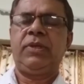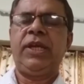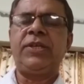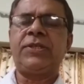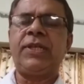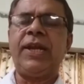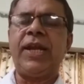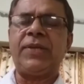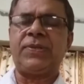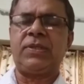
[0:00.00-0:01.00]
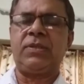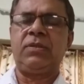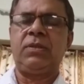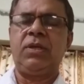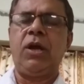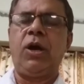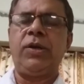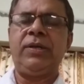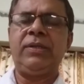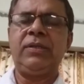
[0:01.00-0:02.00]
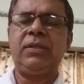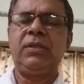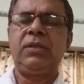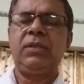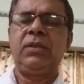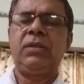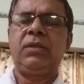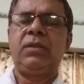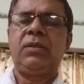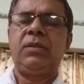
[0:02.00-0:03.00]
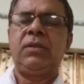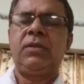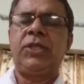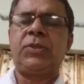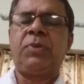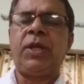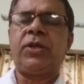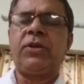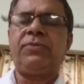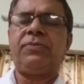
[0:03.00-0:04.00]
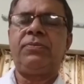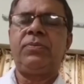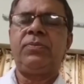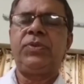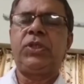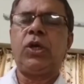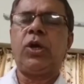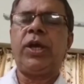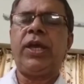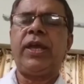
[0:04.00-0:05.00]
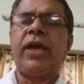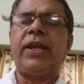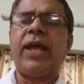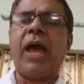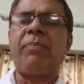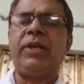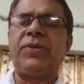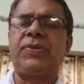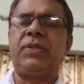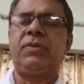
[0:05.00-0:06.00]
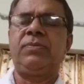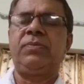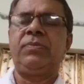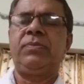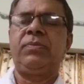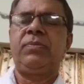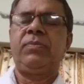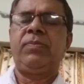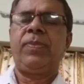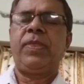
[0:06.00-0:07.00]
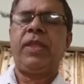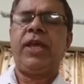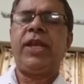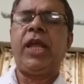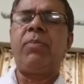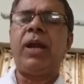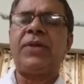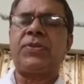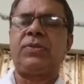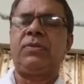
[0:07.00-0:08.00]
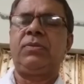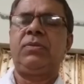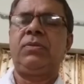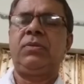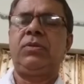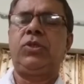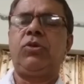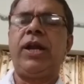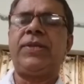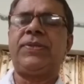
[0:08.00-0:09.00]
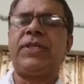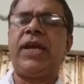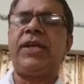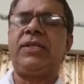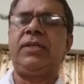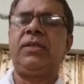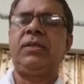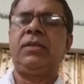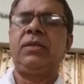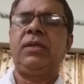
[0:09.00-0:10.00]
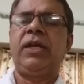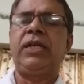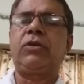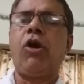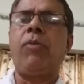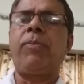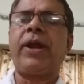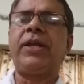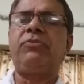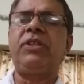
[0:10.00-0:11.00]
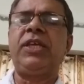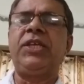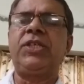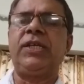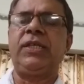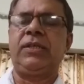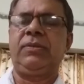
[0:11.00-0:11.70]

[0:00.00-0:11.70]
Instill in us, Lord, the spirit of joy and happiness. Enable us to understand and cooperate with each other.